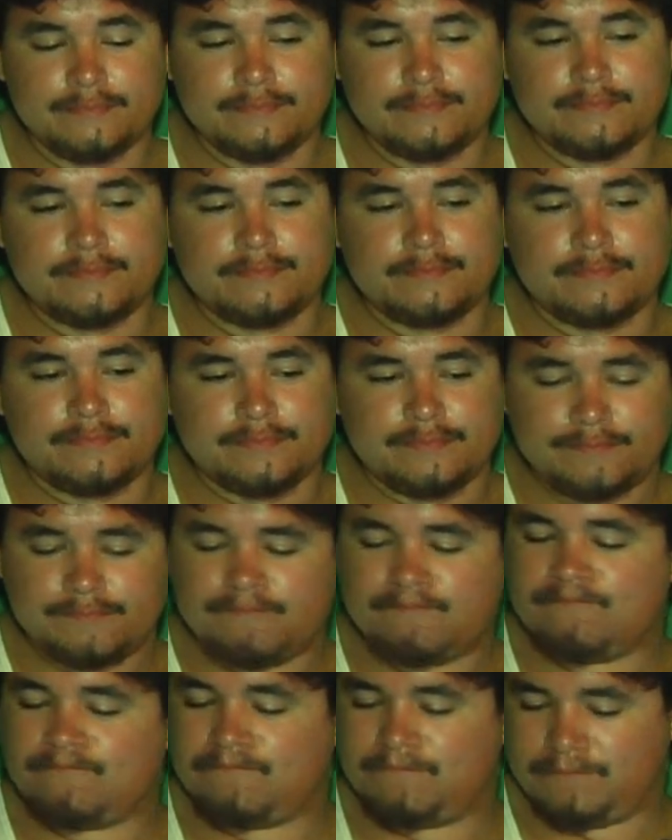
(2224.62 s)
SoundCloud
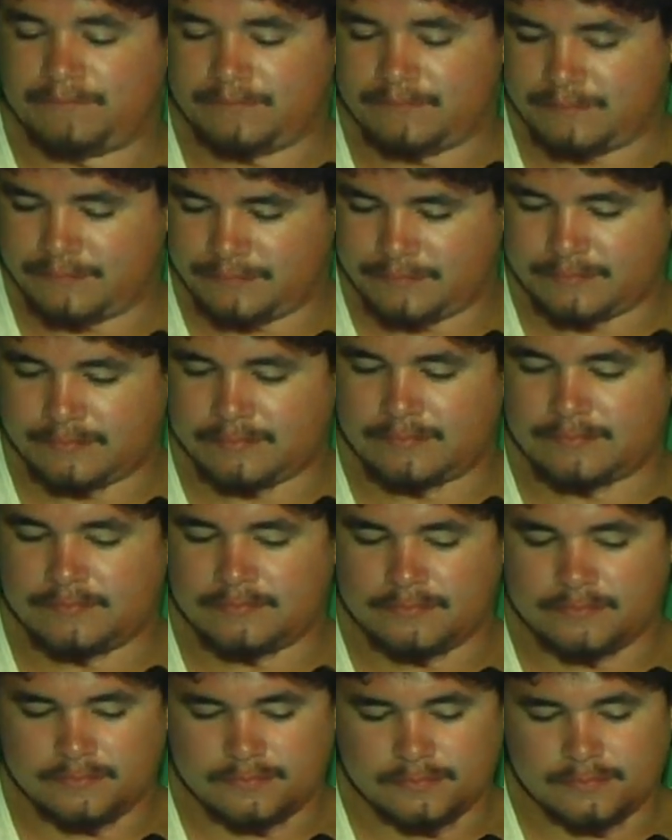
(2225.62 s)
and Reverb Nation.
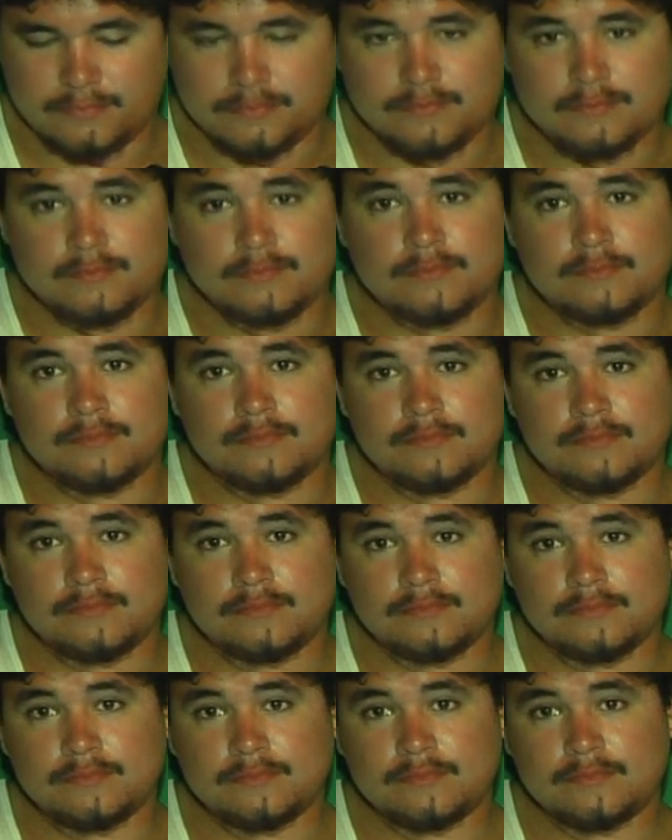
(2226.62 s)
As well,
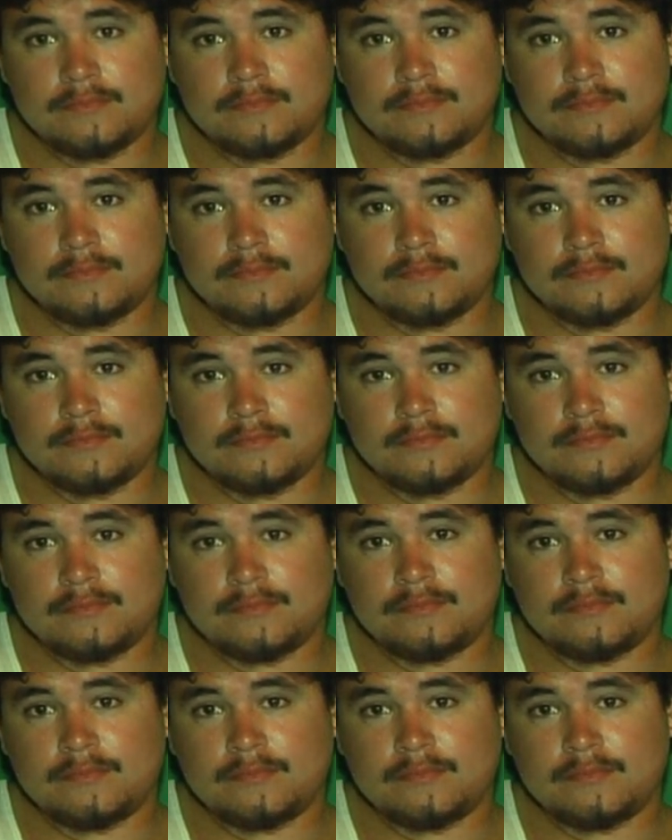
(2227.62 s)
follow Hesh